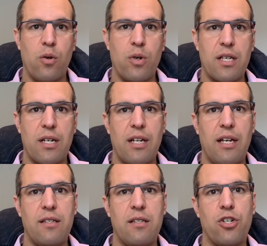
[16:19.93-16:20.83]
was that an
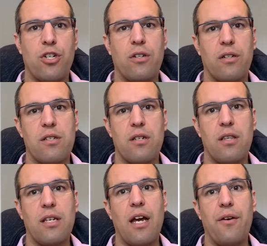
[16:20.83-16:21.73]
entity should consider
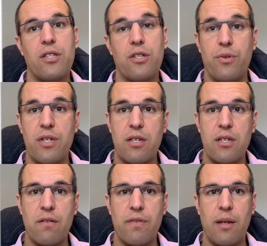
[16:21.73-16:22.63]
the
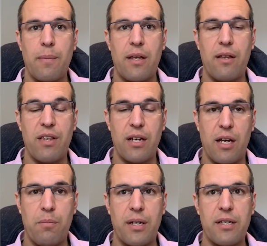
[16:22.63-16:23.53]
characteristics of the
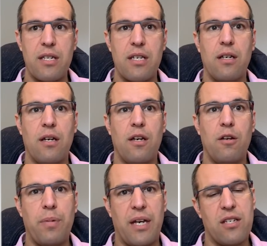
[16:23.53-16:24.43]
liability
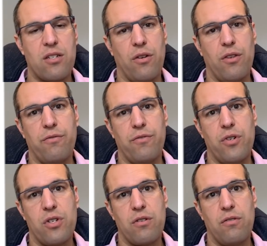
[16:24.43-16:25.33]
based on the
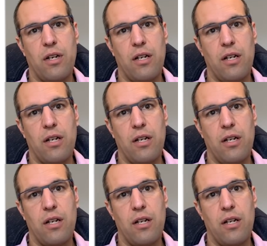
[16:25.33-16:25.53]
reverse